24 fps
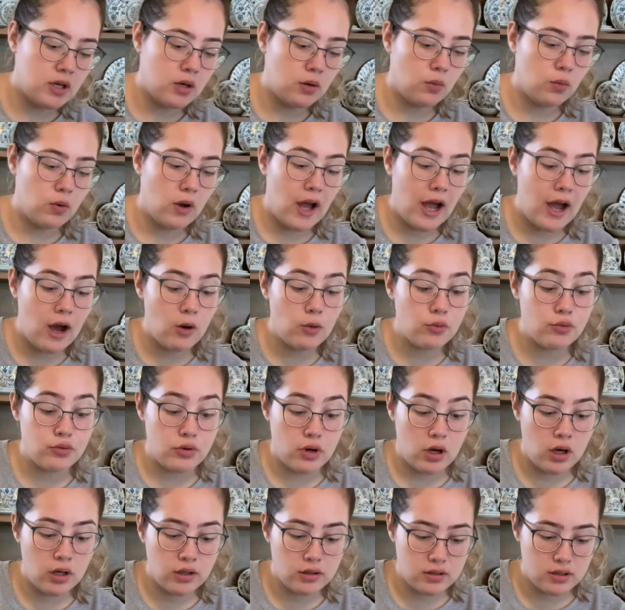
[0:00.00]
how
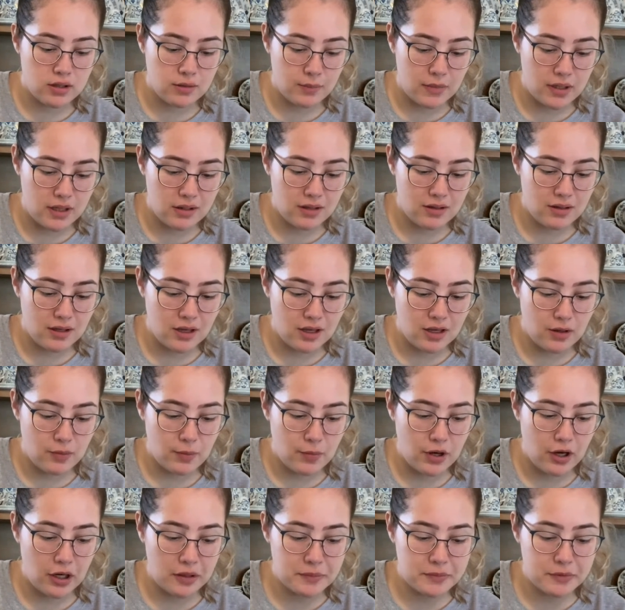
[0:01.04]
not to make cake
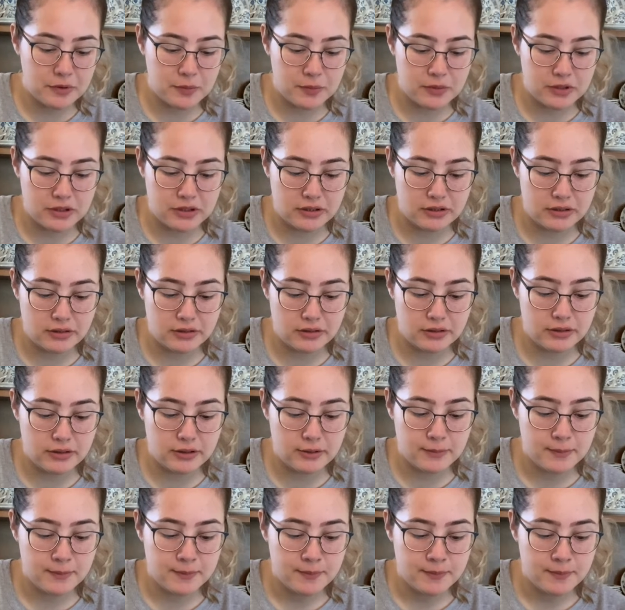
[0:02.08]
pops, because